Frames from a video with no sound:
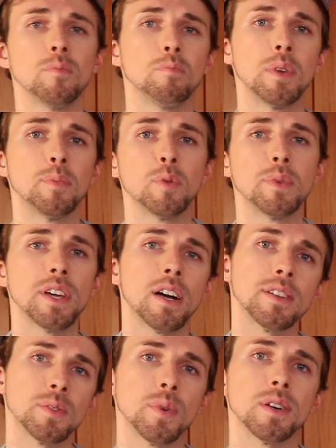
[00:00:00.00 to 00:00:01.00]
people
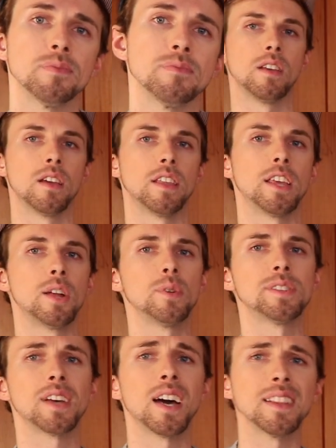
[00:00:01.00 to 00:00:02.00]
beyond as well. And then I
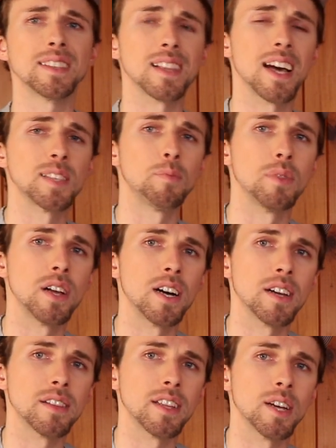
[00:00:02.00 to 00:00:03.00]
want to tie this last
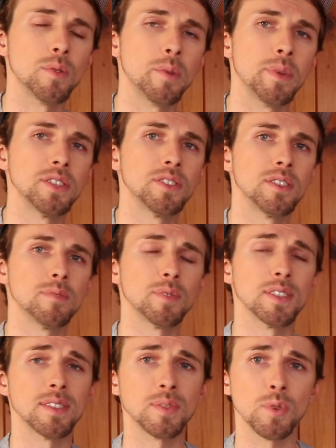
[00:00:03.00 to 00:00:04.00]
blog that I want to mention
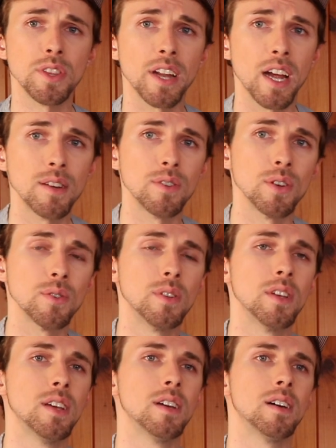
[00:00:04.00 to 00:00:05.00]
because it's one that I wrote
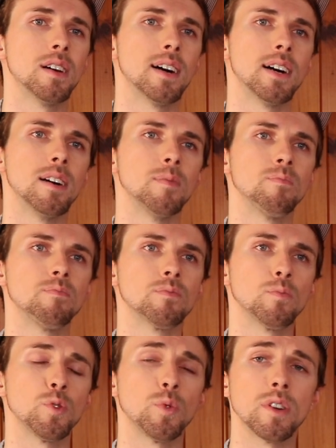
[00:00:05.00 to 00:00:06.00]
um,
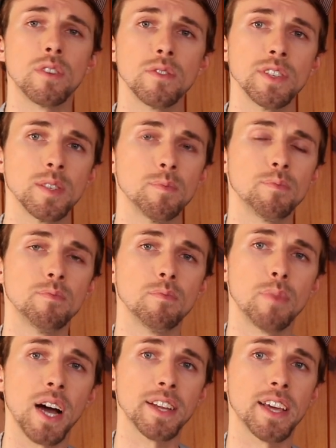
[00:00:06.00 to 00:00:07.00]
with one of our recent
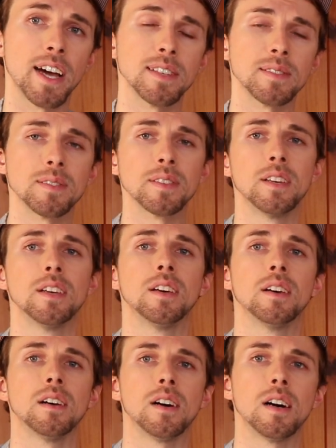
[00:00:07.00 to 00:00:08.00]
podcasts.
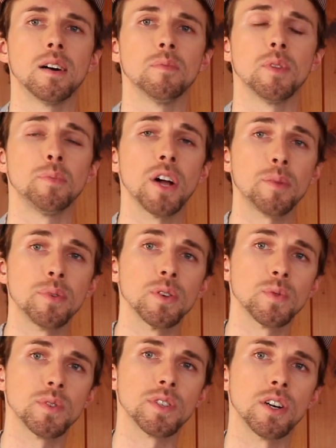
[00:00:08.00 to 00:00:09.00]
Um, the blog
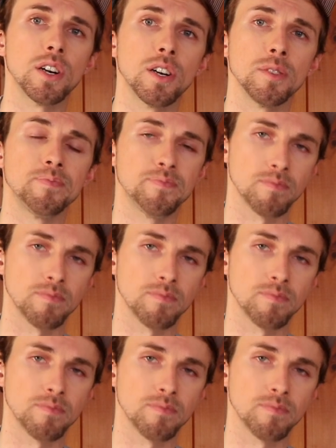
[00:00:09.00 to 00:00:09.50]
post was called